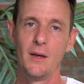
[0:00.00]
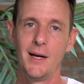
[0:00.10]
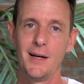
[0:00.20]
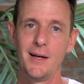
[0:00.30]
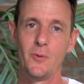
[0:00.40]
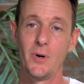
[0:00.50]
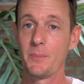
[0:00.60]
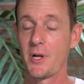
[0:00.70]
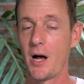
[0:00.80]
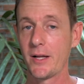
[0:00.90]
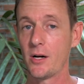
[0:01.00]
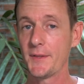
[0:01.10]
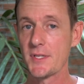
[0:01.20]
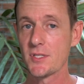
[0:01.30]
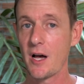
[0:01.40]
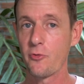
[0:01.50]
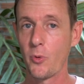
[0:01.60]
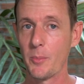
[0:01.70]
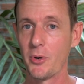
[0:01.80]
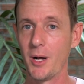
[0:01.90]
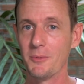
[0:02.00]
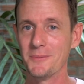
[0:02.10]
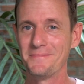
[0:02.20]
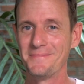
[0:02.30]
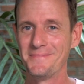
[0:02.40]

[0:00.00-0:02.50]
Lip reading: I call it the software problem.